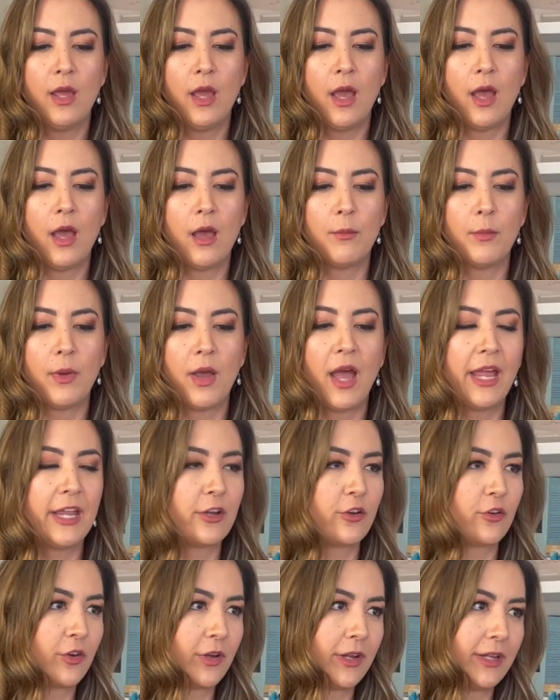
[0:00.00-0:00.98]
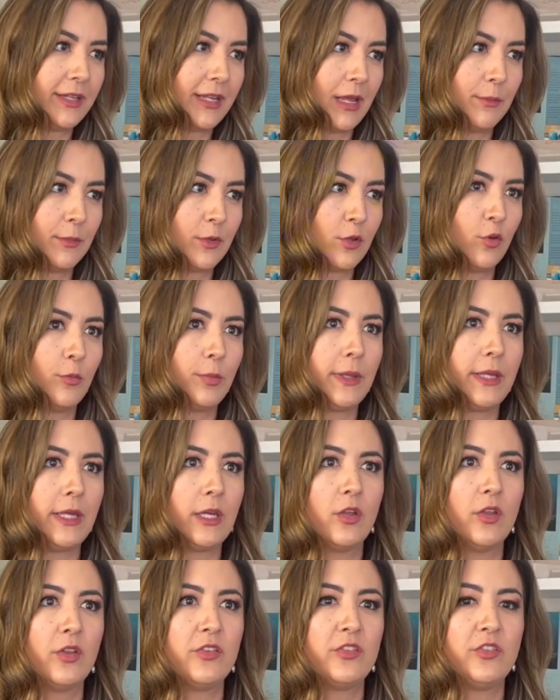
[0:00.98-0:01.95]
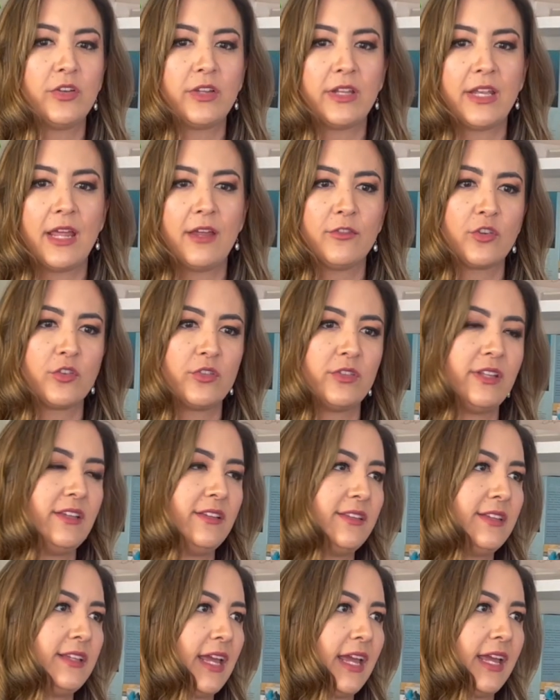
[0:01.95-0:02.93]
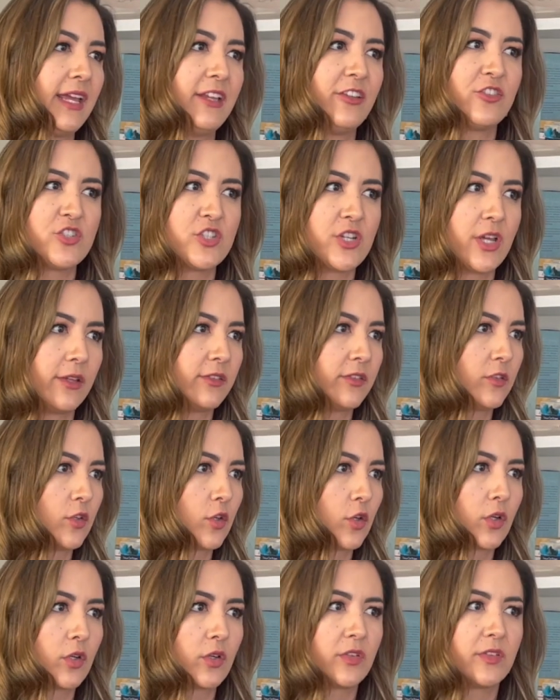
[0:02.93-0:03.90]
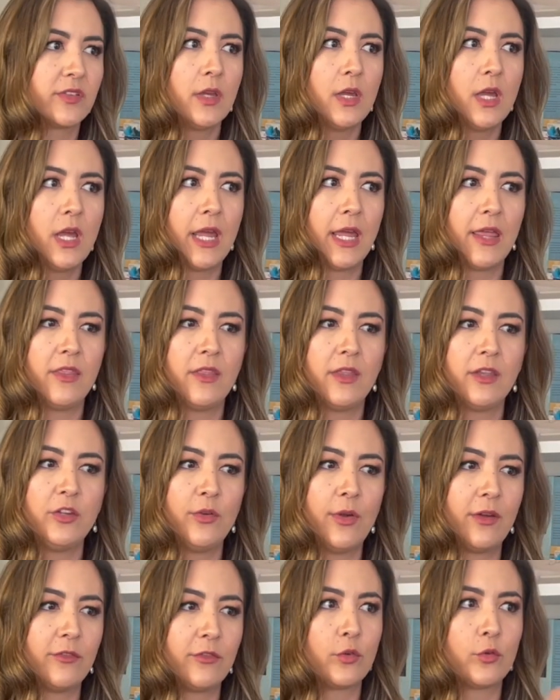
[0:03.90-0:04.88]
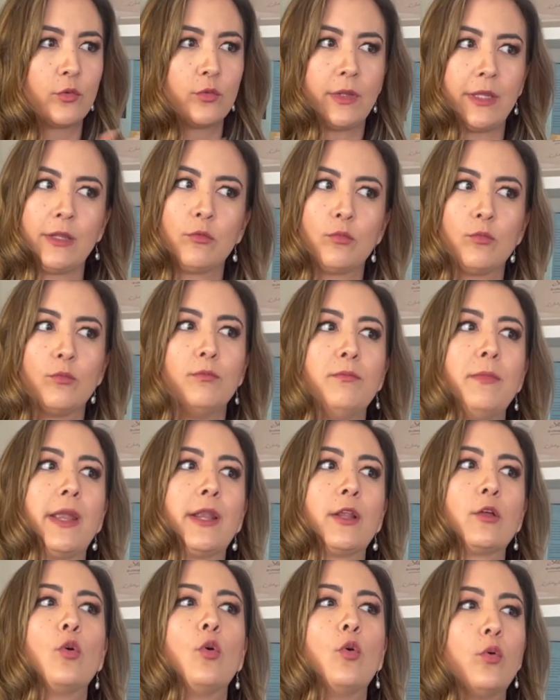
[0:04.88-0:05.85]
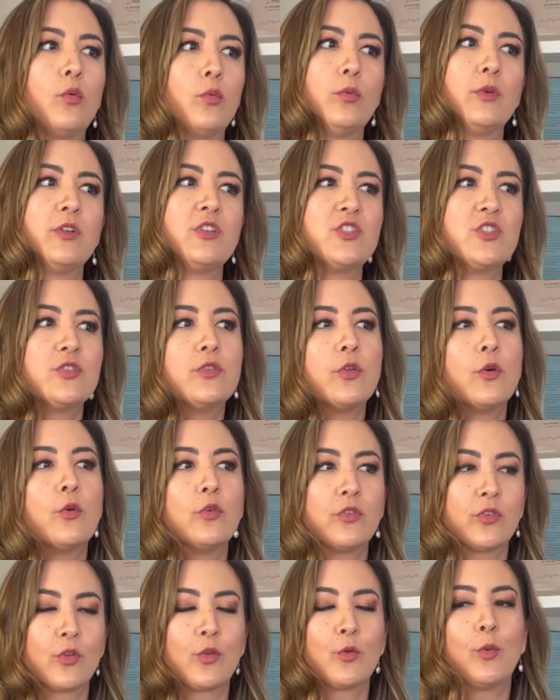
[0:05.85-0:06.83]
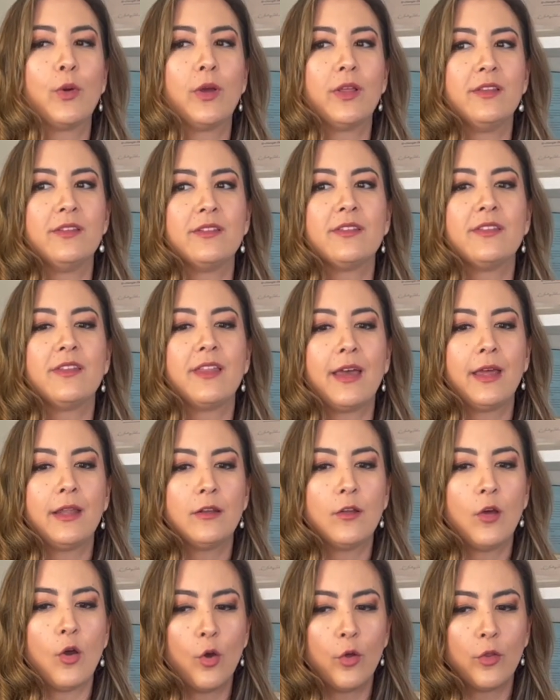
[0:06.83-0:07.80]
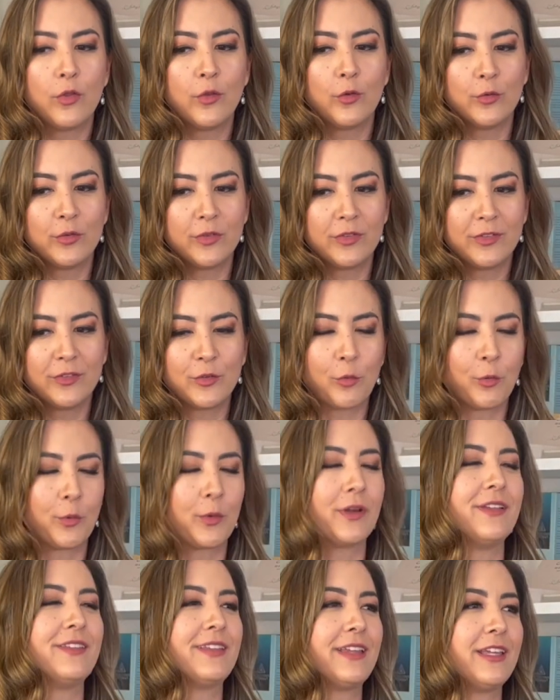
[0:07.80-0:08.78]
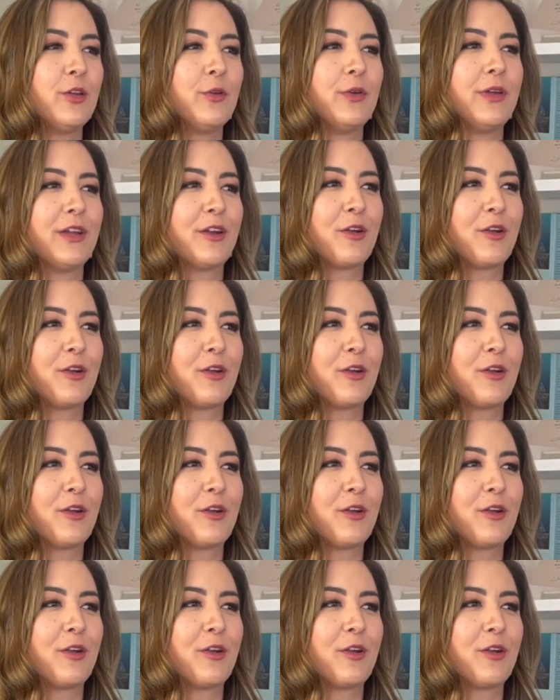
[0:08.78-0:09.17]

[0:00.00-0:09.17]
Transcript: higher grade chemical peels. You can have your TCAs, Jesners, and then you have your like medical, which those are the ones that all those stories that you hear